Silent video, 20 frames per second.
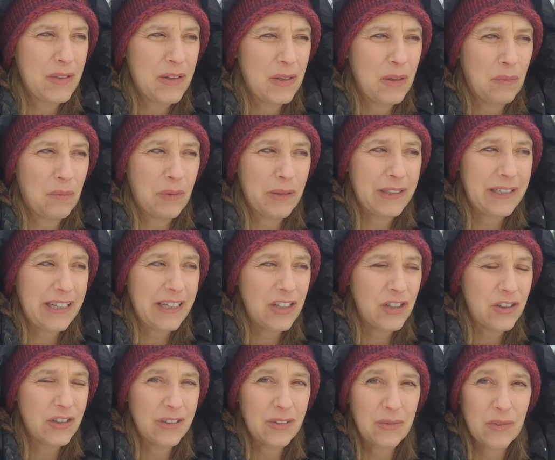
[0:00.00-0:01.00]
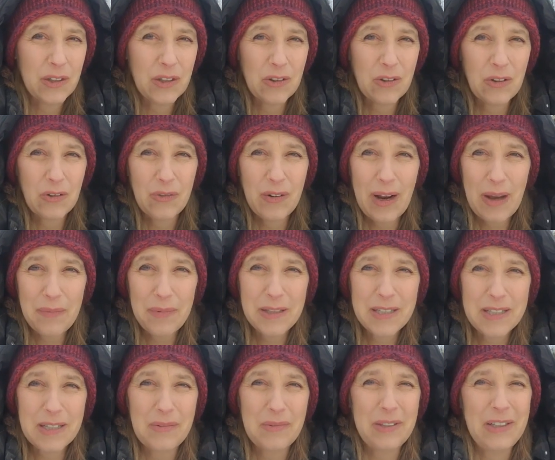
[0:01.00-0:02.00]
predation, whether the
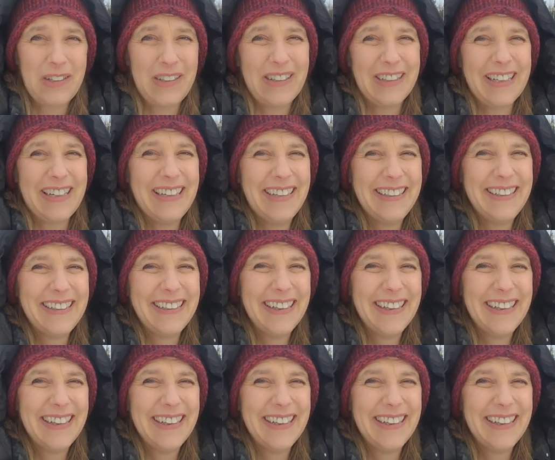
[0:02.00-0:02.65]
rabbits come along.